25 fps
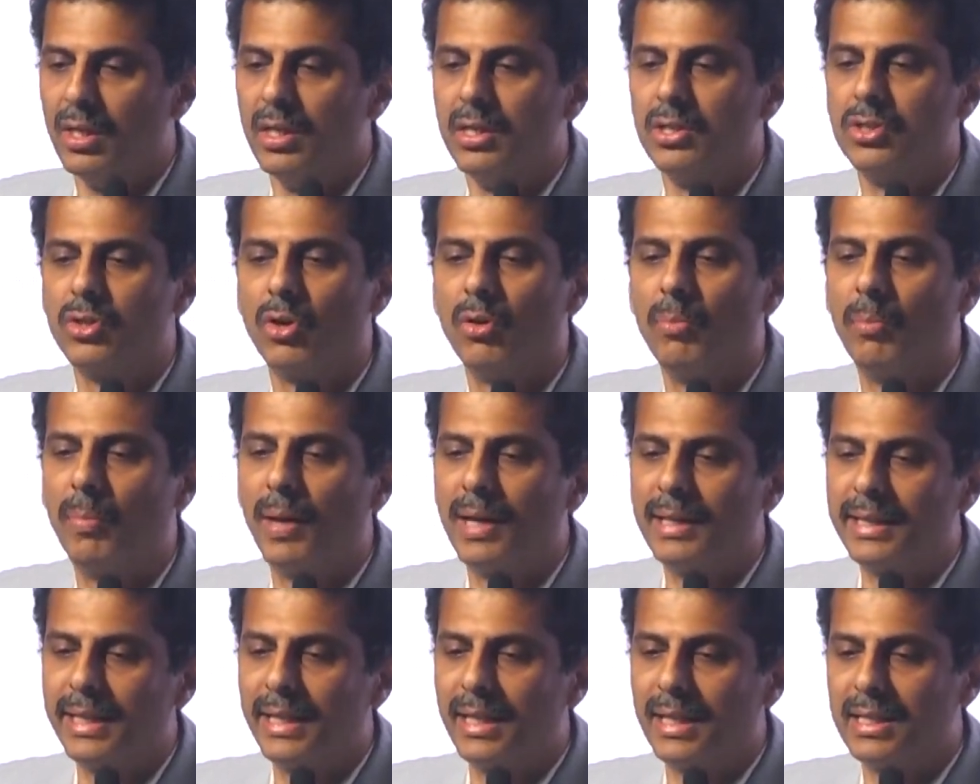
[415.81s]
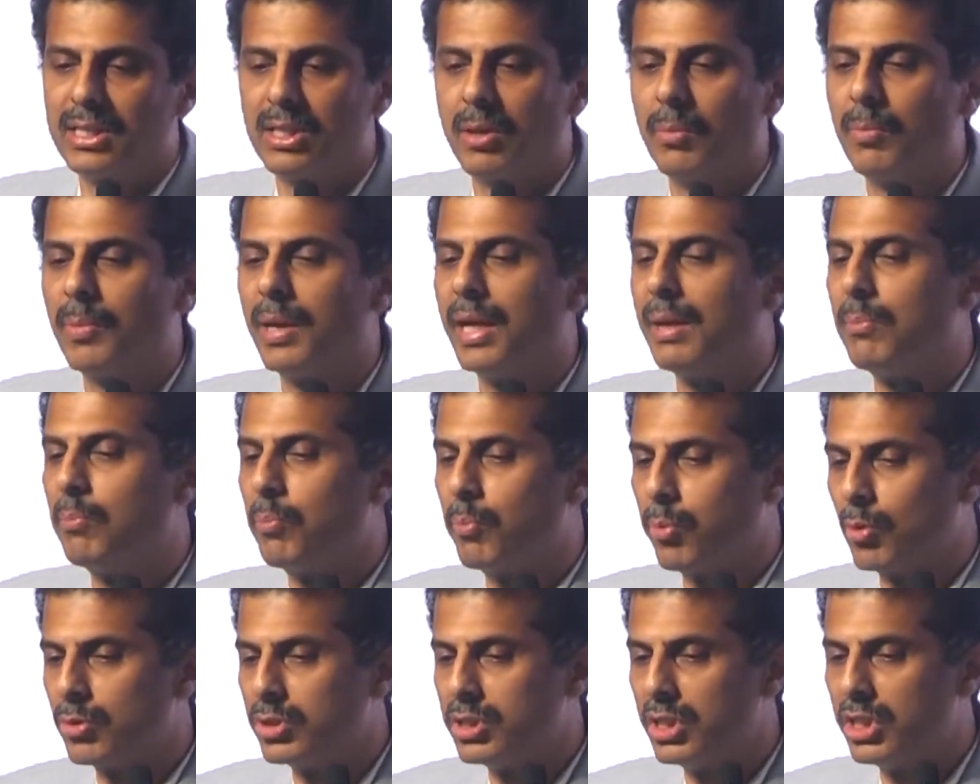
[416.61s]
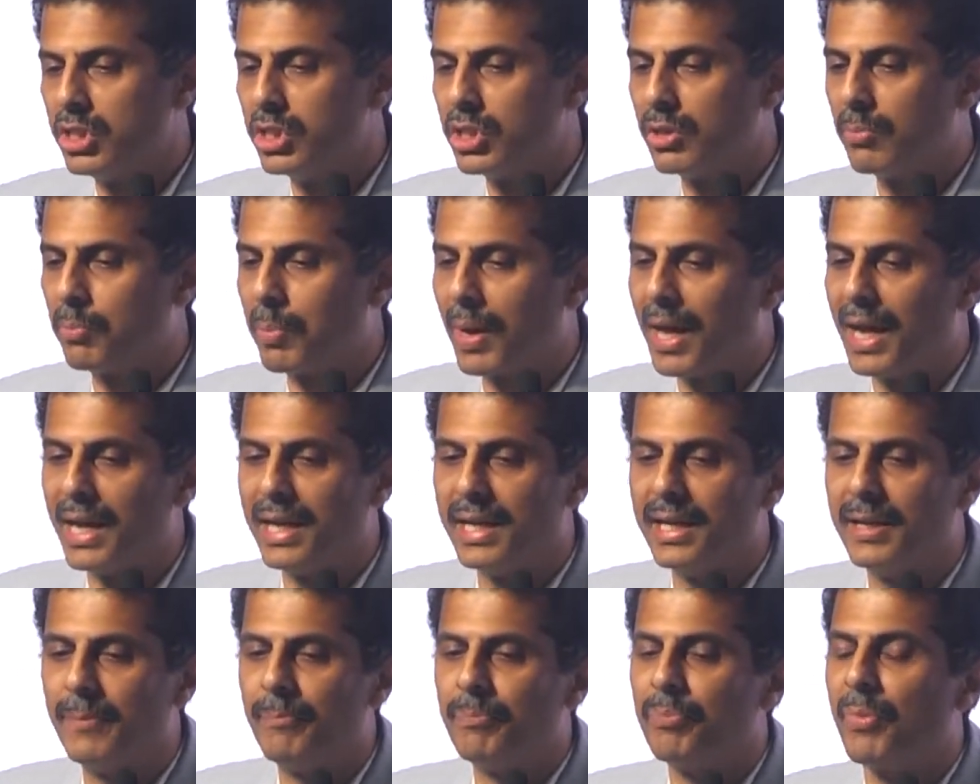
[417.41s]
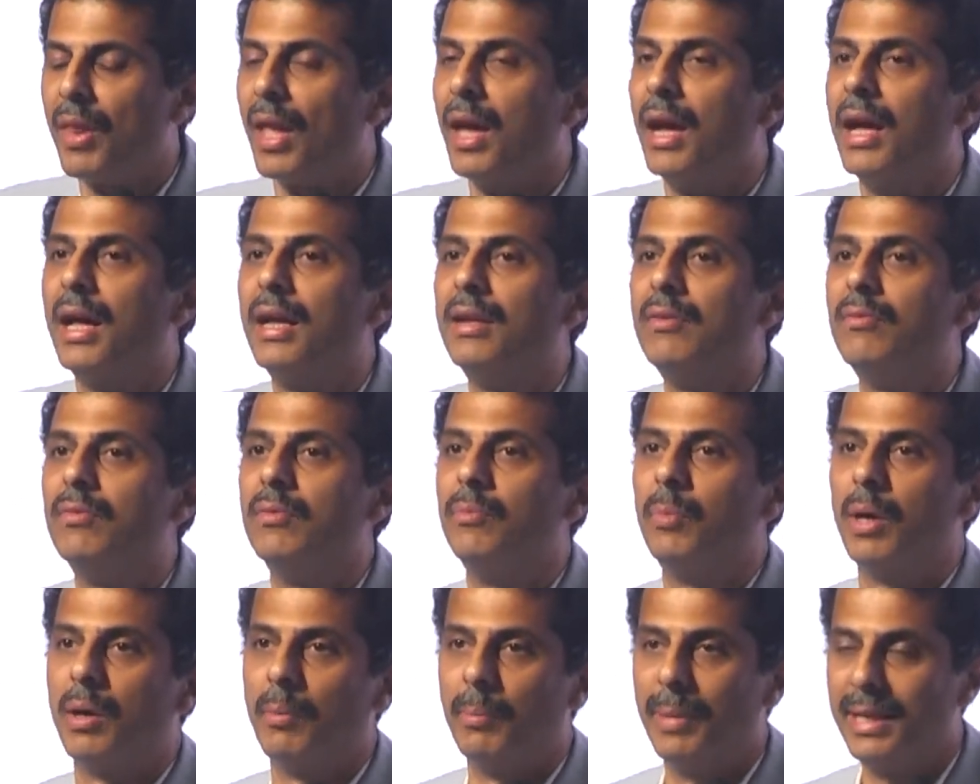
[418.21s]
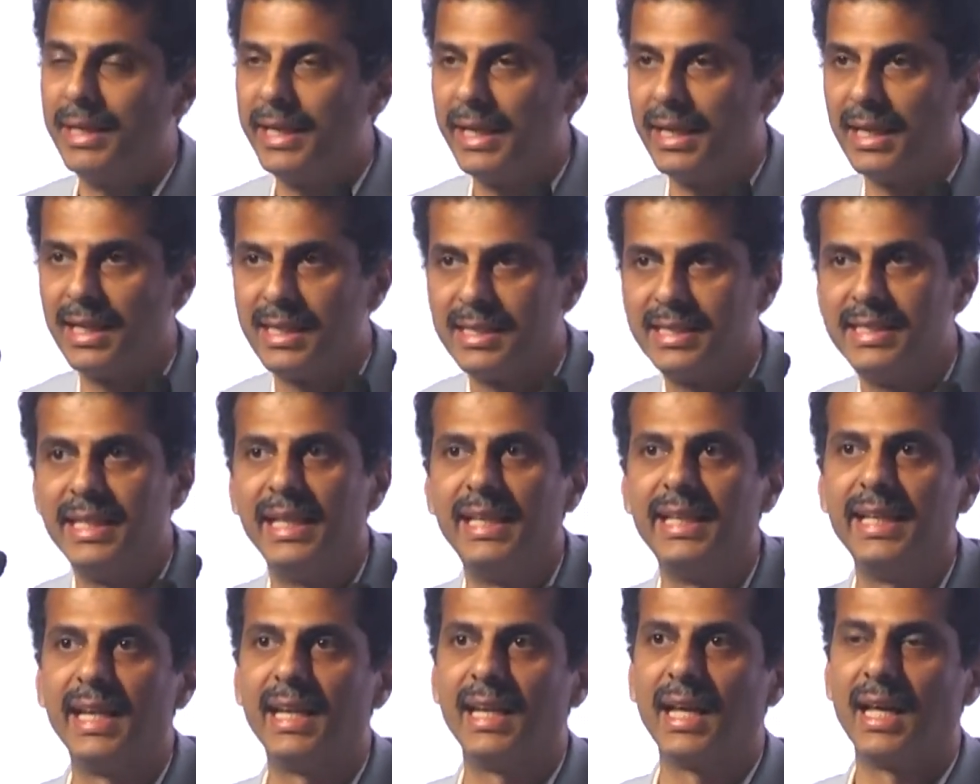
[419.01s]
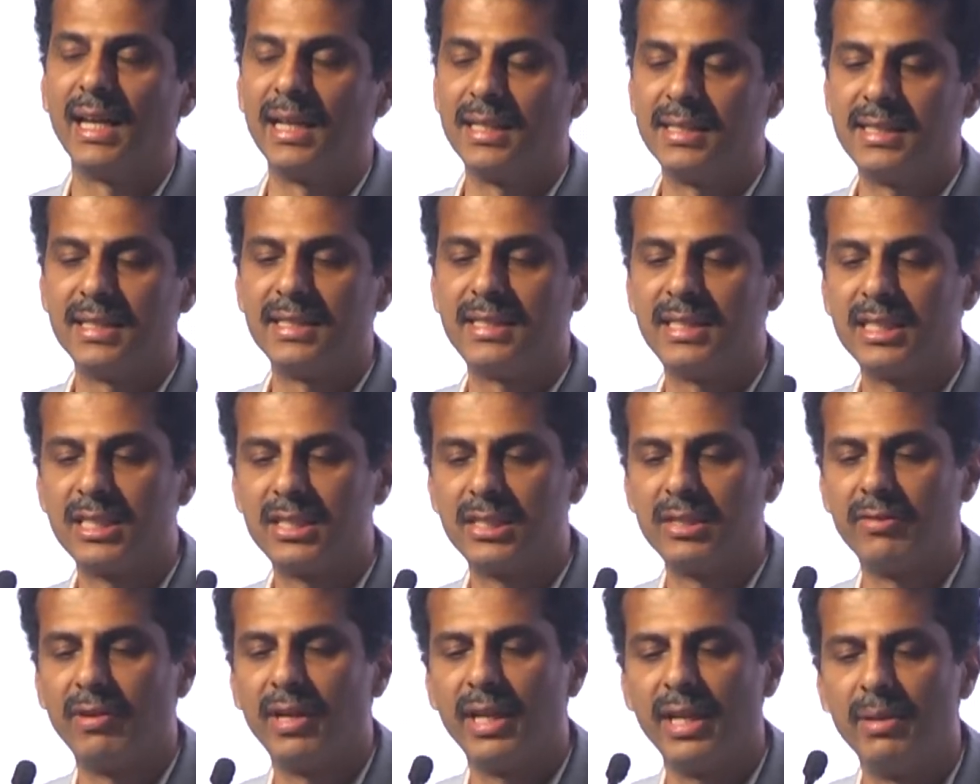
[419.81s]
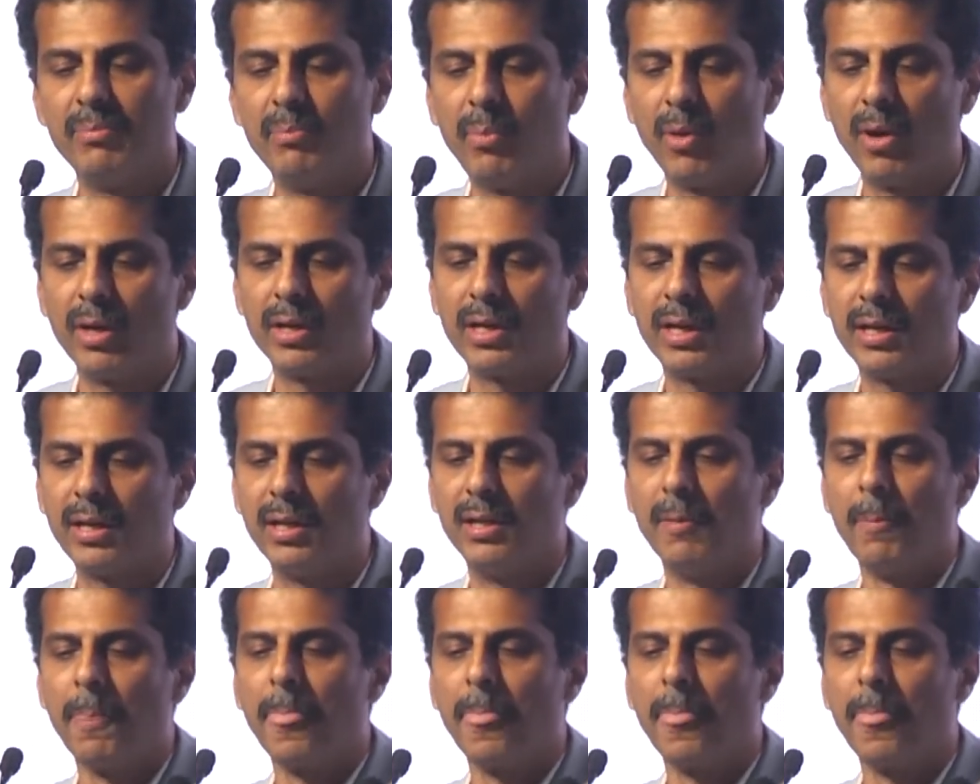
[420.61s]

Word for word: So multidisciplinary procedure planning and meticulous CT analysis is very important